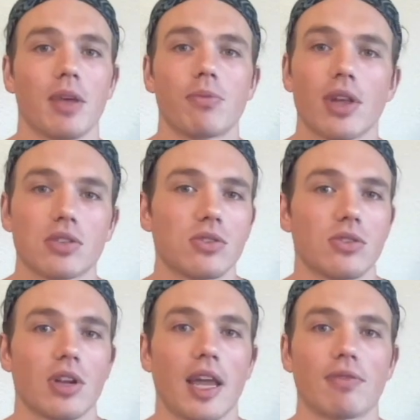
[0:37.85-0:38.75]
Hip flexors
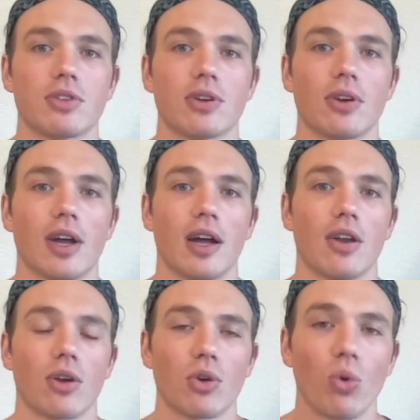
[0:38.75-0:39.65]
are gonna have to turn
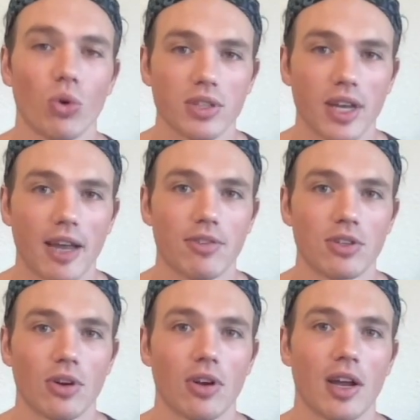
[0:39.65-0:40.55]
on, our core is gonna have to
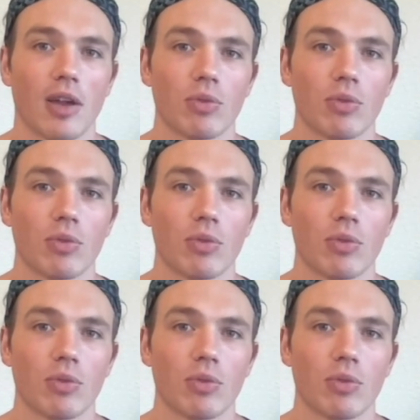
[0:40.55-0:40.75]
turn on.